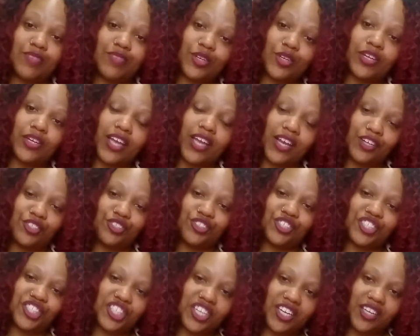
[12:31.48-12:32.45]
the good
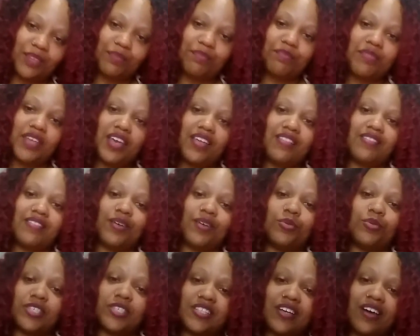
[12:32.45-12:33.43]
extra shit that
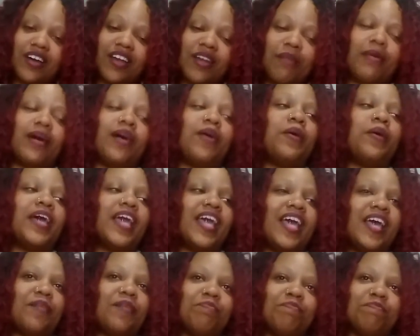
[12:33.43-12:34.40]
we was talking about.
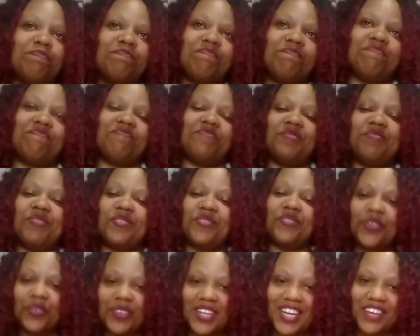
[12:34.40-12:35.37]
And
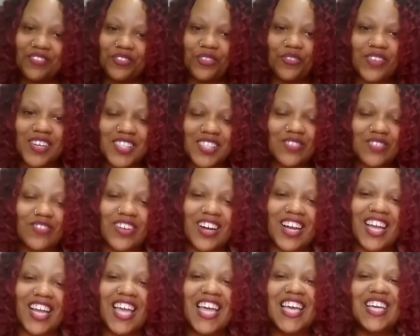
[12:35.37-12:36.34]
before we left the
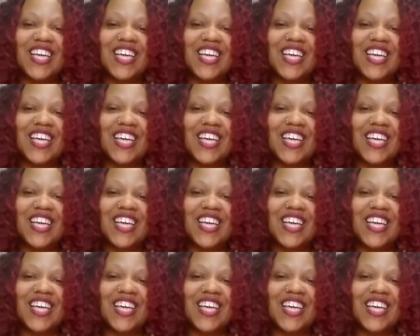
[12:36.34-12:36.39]
restaurant,